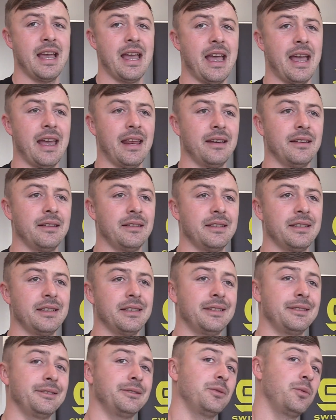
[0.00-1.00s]
And
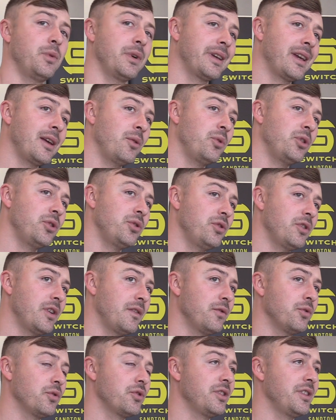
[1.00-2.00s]
what can we do?
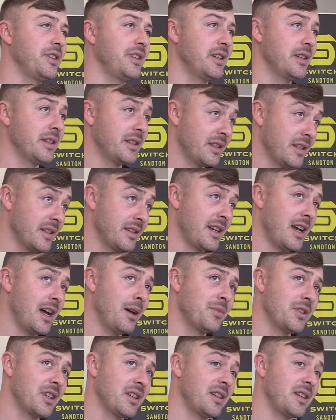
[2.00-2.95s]
Unfortunately, that's the times.